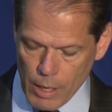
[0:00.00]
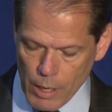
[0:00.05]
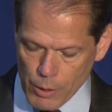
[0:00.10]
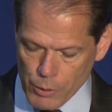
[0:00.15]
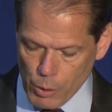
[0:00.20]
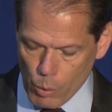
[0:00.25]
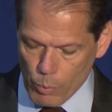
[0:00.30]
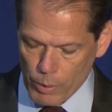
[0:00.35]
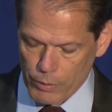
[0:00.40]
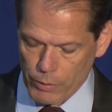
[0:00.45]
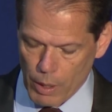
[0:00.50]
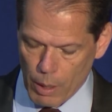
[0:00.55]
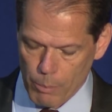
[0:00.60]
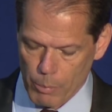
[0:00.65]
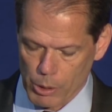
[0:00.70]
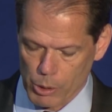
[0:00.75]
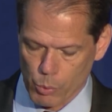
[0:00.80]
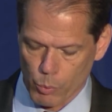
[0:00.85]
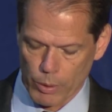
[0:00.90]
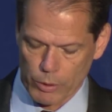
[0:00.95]
So, with
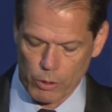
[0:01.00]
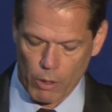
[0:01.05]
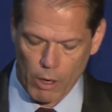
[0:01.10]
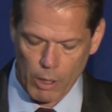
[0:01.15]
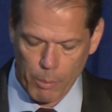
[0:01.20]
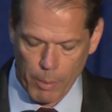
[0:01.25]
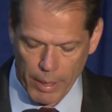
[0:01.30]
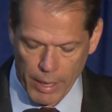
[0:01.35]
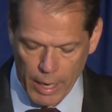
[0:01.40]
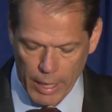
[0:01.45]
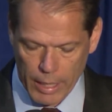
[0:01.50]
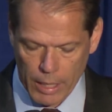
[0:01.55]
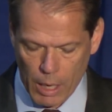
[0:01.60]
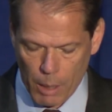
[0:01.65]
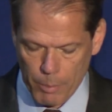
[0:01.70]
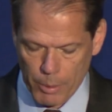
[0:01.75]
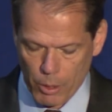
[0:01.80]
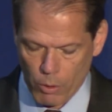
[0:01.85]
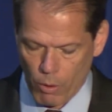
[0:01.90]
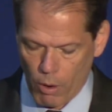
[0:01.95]
numbers, when we talk about
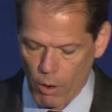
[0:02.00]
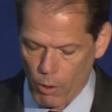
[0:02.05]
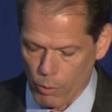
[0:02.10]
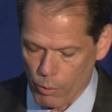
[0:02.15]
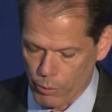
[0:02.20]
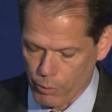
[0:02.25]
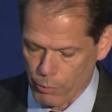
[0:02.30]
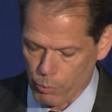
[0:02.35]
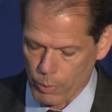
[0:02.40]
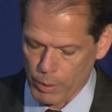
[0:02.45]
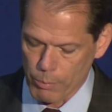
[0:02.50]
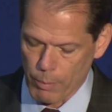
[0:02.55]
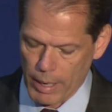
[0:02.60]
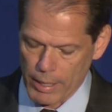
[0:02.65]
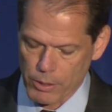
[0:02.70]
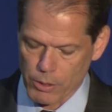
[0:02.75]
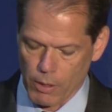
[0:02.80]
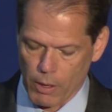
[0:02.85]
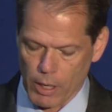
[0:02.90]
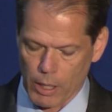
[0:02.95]
economic growth, we
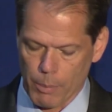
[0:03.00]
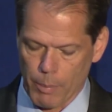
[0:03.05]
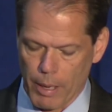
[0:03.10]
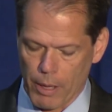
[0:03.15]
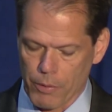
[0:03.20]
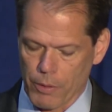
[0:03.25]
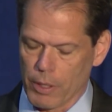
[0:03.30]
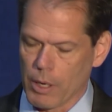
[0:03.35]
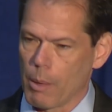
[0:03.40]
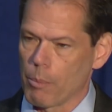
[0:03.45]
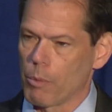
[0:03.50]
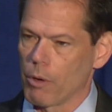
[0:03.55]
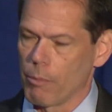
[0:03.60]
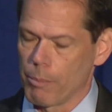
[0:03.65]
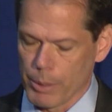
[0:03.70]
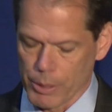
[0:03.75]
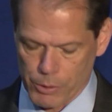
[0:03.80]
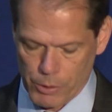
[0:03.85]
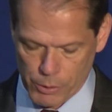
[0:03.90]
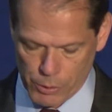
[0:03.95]
might talk about the number of
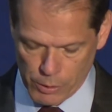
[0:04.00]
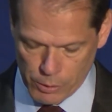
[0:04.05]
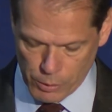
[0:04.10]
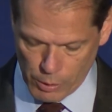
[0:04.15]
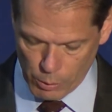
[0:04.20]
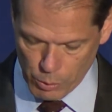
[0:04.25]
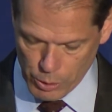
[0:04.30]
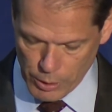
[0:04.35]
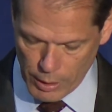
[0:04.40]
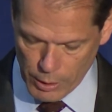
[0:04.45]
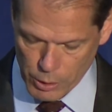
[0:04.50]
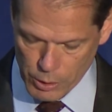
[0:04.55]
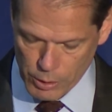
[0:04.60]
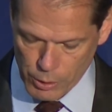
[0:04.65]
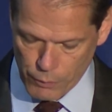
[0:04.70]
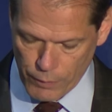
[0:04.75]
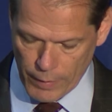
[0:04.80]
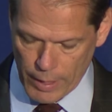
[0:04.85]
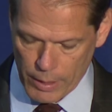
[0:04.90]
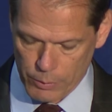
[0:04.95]
business
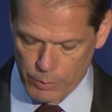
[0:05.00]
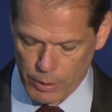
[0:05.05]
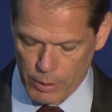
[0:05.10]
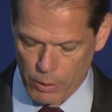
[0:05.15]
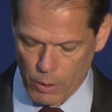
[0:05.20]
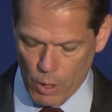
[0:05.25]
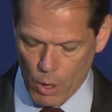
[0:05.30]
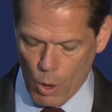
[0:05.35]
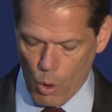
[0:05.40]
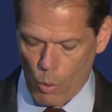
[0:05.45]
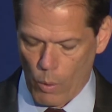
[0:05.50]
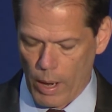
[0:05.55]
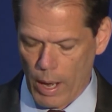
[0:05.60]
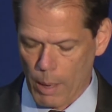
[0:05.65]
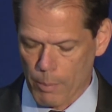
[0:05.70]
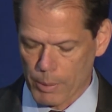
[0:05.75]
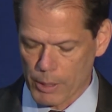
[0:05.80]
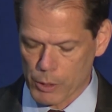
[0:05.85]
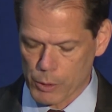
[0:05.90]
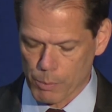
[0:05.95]
associations founded or how
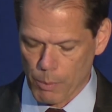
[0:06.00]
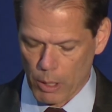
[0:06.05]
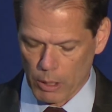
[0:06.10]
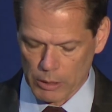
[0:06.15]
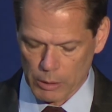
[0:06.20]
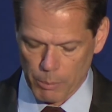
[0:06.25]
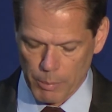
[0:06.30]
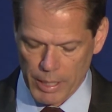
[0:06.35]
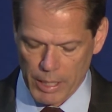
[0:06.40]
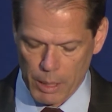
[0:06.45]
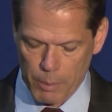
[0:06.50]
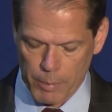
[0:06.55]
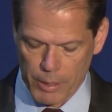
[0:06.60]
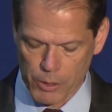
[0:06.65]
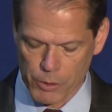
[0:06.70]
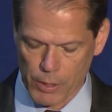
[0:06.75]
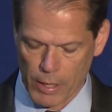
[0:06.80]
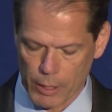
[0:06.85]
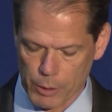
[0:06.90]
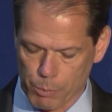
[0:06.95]
many small and medium
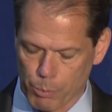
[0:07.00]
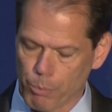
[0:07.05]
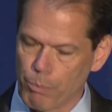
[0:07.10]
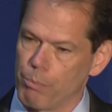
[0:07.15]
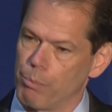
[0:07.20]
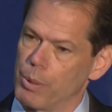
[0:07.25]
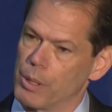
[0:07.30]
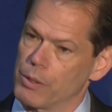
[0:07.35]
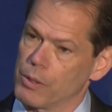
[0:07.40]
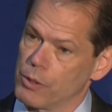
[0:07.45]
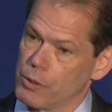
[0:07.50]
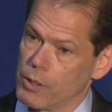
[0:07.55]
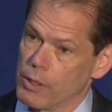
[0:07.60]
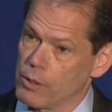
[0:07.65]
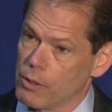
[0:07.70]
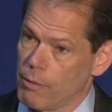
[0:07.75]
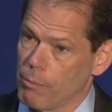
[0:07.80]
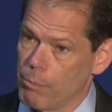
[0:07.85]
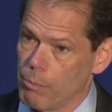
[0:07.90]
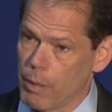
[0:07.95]
sized
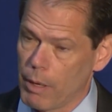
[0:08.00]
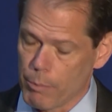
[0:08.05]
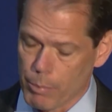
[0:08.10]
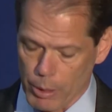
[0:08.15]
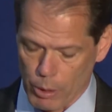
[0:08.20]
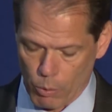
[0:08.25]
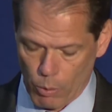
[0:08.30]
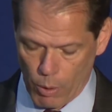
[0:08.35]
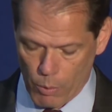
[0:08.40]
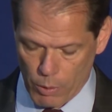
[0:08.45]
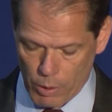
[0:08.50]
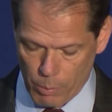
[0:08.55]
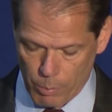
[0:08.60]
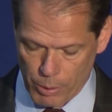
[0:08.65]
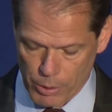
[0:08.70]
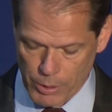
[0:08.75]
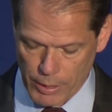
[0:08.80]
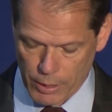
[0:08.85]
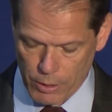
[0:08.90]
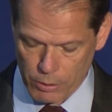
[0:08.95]
businesses have, have, been grown in a
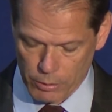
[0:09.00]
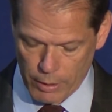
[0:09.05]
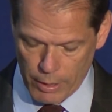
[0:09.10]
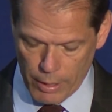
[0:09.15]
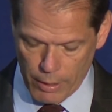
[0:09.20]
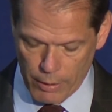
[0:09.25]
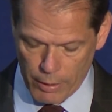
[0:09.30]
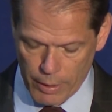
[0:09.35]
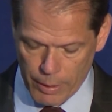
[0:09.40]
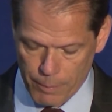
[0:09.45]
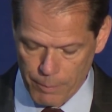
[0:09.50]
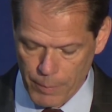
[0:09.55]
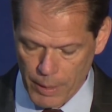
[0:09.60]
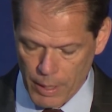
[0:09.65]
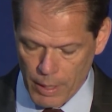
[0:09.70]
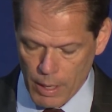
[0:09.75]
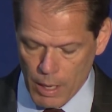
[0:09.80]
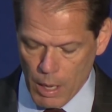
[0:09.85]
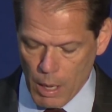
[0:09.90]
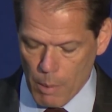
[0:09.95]
particular area.
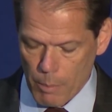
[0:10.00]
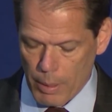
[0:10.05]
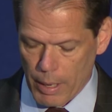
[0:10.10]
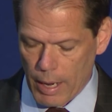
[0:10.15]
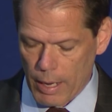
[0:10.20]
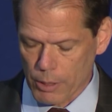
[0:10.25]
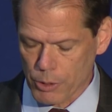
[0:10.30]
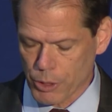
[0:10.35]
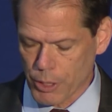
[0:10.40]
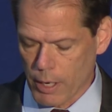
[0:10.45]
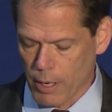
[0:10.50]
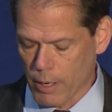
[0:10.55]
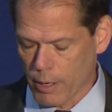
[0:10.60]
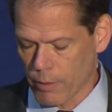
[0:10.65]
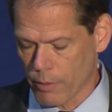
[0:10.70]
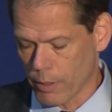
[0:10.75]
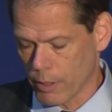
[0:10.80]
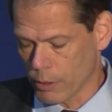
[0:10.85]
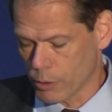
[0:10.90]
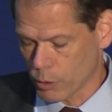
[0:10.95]
But I'll share
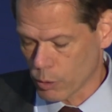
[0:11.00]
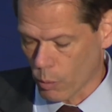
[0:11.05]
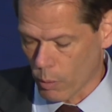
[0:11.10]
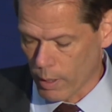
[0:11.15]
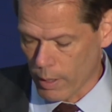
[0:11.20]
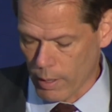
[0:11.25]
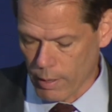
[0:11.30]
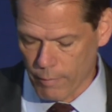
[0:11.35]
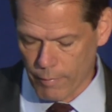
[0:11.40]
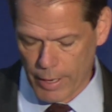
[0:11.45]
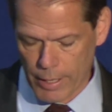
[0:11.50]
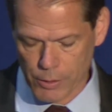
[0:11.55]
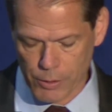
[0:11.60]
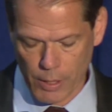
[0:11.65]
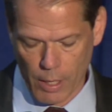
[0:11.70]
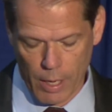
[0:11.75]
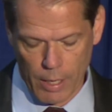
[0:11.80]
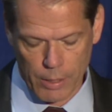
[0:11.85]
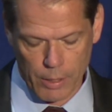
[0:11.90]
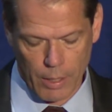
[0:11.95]
the story of
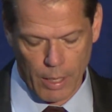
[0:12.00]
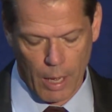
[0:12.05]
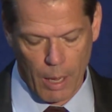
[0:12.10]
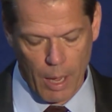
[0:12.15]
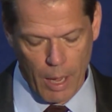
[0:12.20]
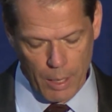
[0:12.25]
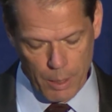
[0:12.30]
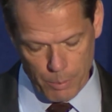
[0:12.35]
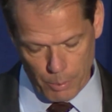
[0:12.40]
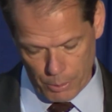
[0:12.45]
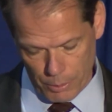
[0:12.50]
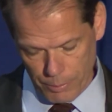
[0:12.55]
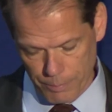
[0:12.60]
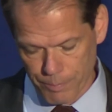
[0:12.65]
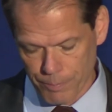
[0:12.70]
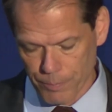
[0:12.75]
Esan Kahaber.